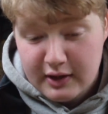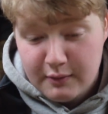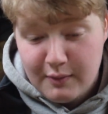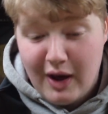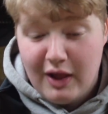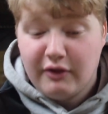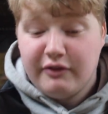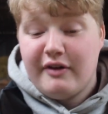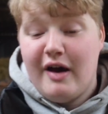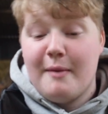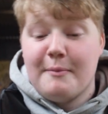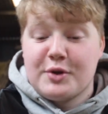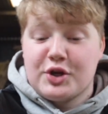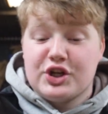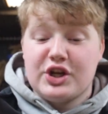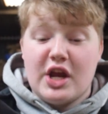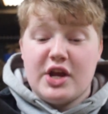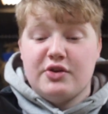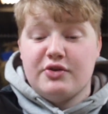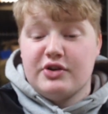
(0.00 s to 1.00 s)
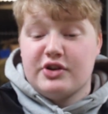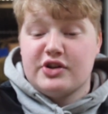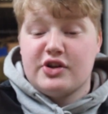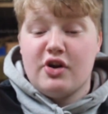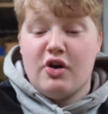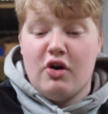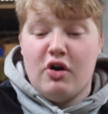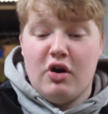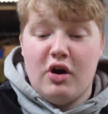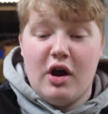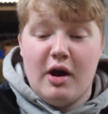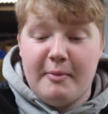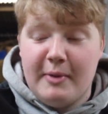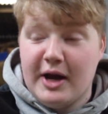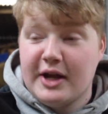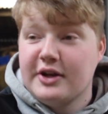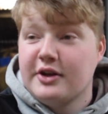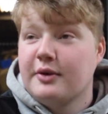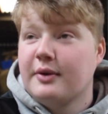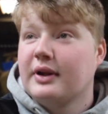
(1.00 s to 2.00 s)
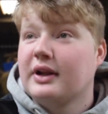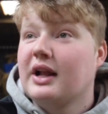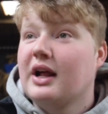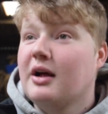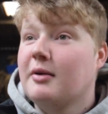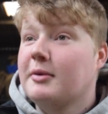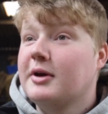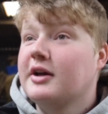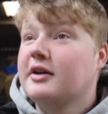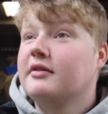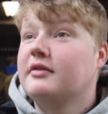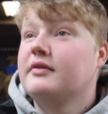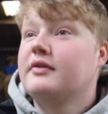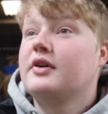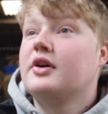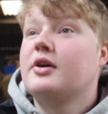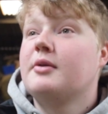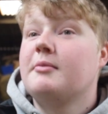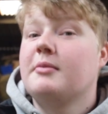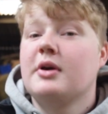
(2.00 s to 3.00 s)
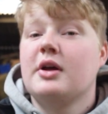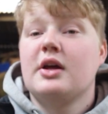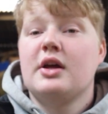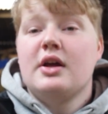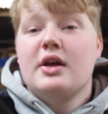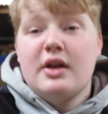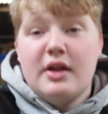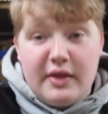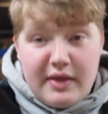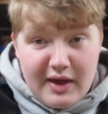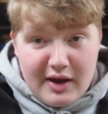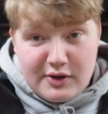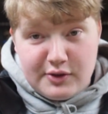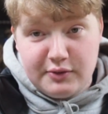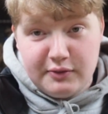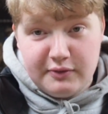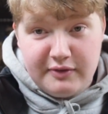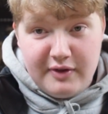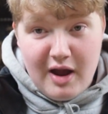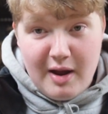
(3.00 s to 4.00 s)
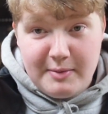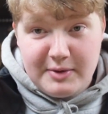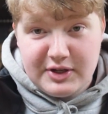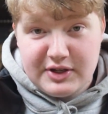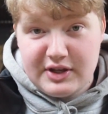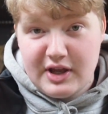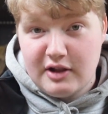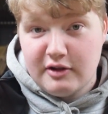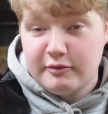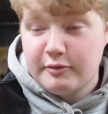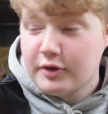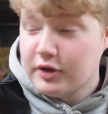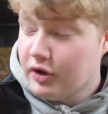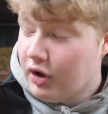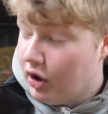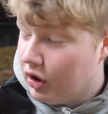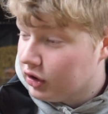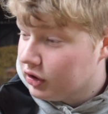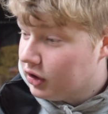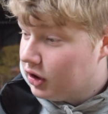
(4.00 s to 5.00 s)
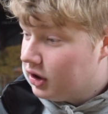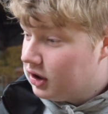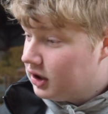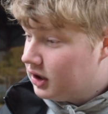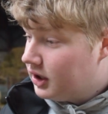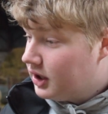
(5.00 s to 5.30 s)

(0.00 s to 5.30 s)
Well, farm machinery store. I might do a little bit of the actual farm itself, but not a lot.